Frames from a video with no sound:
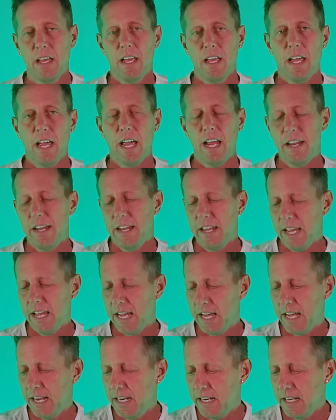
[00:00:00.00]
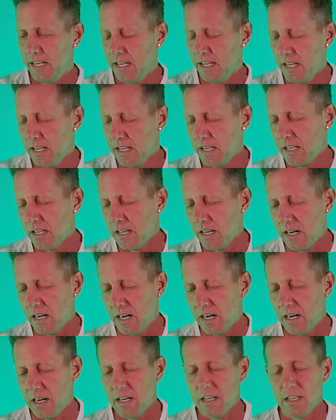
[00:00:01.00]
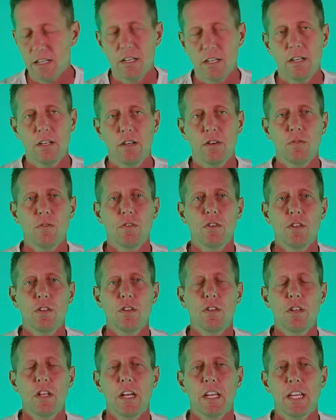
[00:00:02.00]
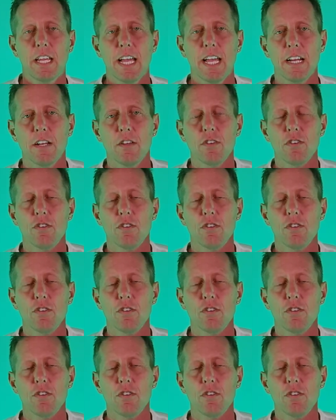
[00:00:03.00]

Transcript: And then, again,